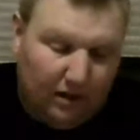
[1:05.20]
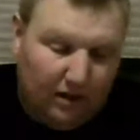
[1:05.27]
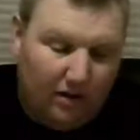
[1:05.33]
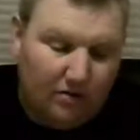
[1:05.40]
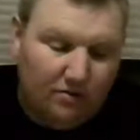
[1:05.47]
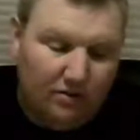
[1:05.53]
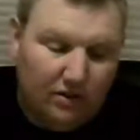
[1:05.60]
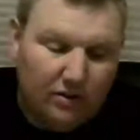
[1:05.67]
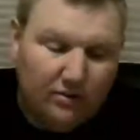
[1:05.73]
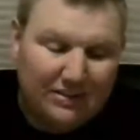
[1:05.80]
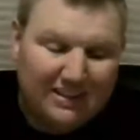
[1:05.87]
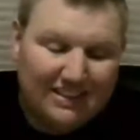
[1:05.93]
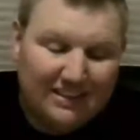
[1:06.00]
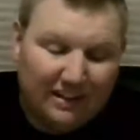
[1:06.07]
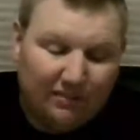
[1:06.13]
Of
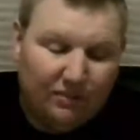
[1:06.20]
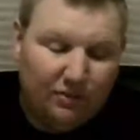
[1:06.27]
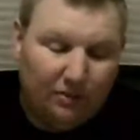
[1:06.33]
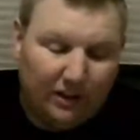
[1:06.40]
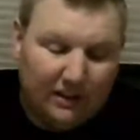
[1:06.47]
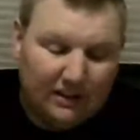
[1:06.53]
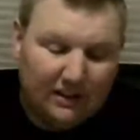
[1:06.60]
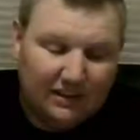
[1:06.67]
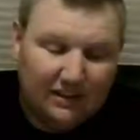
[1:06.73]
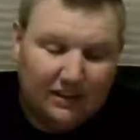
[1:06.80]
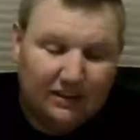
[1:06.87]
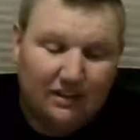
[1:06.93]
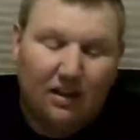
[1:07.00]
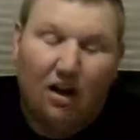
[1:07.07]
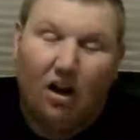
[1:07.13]
those seven
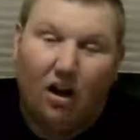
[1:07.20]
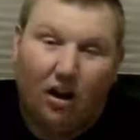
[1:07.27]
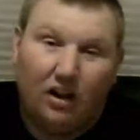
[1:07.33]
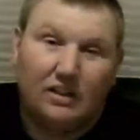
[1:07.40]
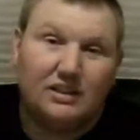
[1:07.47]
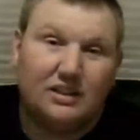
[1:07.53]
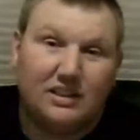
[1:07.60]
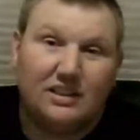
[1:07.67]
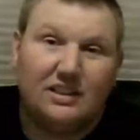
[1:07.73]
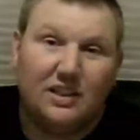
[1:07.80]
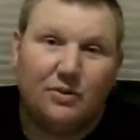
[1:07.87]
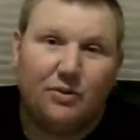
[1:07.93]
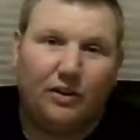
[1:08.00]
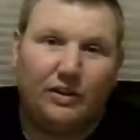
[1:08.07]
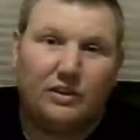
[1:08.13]
races, Austin
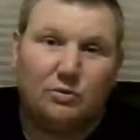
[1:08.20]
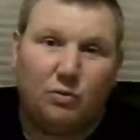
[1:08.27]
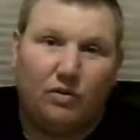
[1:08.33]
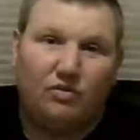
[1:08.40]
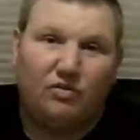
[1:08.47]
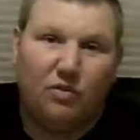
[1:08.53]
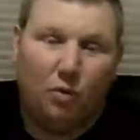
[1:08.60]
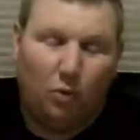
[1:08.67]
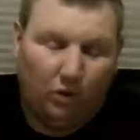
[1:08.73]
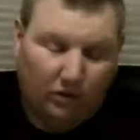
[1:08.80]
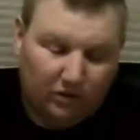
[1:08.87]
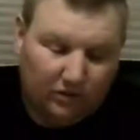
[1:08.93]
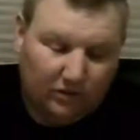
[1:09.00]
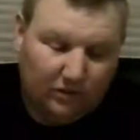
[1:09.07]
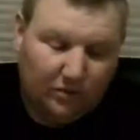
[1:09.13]
Cindric has won four,
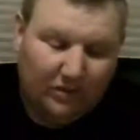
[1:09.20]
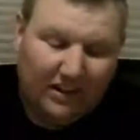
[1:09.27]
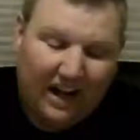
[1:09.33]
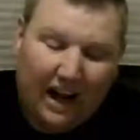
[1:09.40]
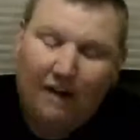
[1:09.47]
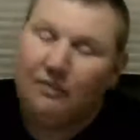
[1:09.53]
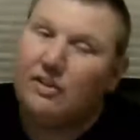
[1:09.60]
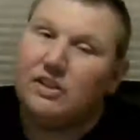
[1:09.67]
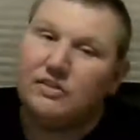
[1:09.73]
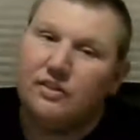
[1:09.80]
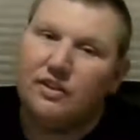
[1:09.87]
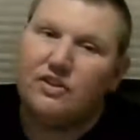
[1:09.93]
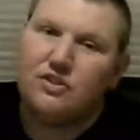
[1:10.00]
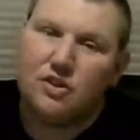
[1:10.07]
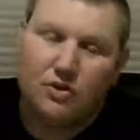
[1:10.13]
with an average
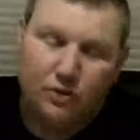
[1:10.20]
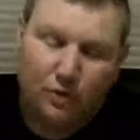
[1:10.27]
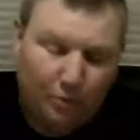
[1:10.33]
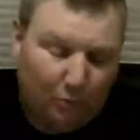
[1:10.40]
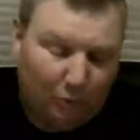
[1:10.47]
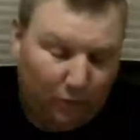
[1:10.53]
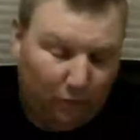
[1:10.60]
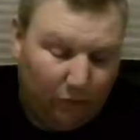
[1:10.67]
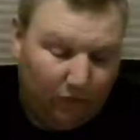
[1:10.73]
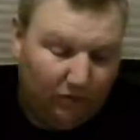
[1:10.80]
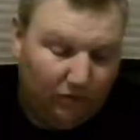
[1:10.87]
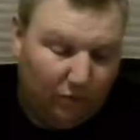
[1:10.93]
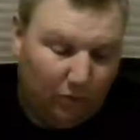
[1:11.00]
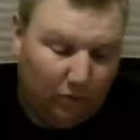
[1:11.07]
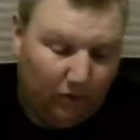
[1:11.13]
finish at
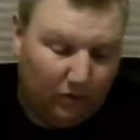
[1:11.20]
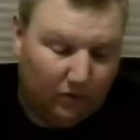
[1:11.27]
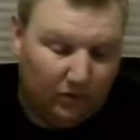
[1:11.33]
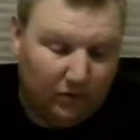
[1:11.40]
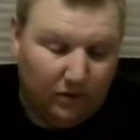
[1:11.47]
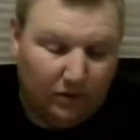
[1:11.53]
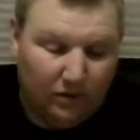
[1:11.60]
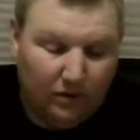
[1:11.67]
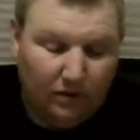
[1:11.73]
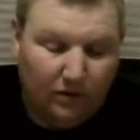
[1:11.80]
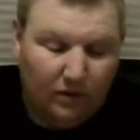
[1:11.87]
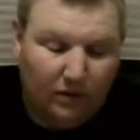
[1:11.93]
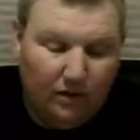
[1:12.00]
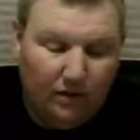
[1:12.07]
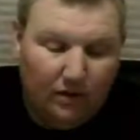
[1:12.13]
2.14.
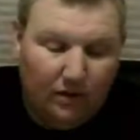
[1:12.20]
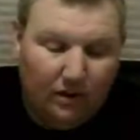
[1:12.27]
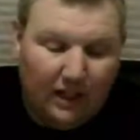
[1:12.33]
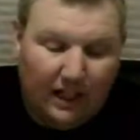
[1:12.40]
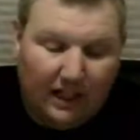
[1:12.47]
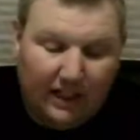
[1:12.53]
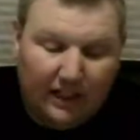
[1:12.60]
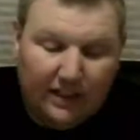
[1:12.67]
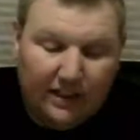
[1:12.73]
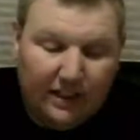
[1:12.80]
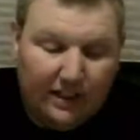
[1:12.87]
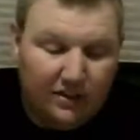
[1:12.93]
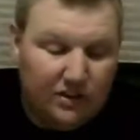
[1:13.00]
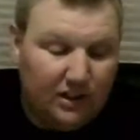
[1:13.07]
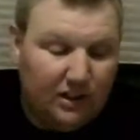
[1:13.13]

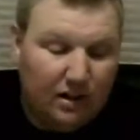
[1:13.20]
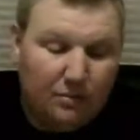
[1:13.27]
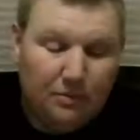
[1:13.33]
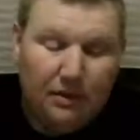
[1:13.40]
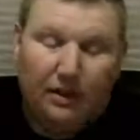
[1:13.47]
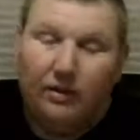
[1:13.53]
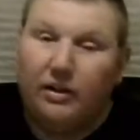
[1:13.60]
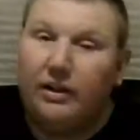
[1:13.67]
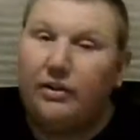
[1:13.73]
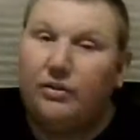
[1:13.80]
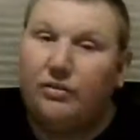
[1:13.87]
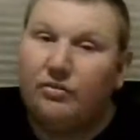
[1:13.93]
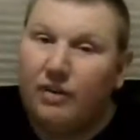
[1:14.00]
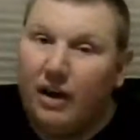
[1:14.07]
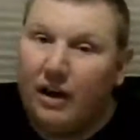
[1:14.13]
AJ Allmendinger
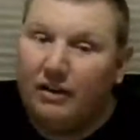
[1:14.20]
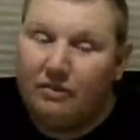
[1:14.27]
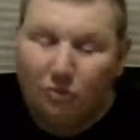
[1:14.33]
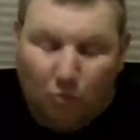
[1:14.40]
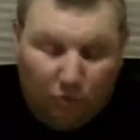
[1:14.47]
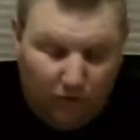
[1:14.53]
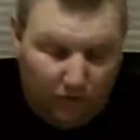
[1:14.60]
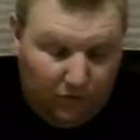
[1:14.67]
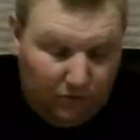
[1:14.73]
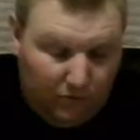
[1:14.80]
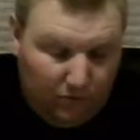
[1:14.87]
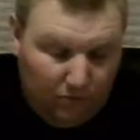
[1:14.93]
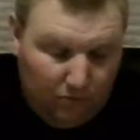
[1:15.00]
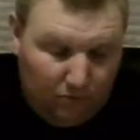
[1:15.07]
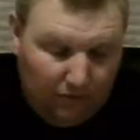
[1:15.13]
entered 5, won
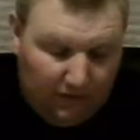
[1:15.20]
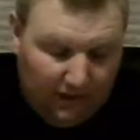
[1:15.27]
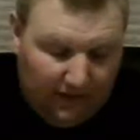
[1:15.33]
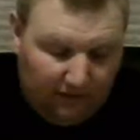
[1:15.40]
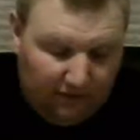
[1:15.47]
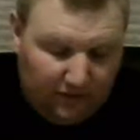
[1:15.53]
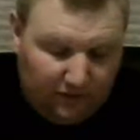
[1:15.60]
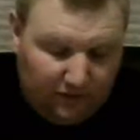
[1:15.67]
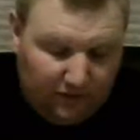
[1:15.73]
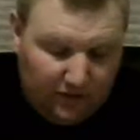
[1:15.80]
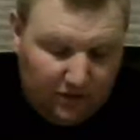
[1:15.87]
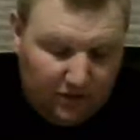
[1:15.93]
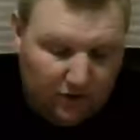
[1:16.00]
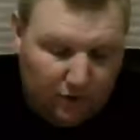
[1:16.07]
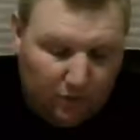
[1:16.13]
2, with an average
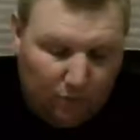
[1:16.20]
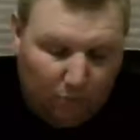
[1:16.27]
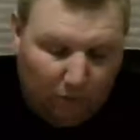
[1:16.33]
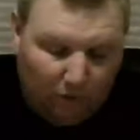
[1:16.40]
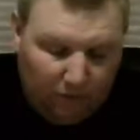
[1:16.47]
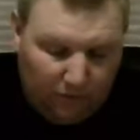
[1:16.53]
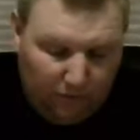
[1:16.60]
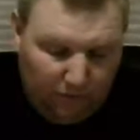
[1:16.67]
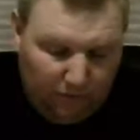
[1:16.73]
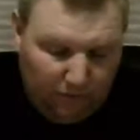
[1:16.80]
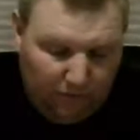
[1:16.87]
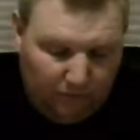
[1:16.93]
finish at 2.2.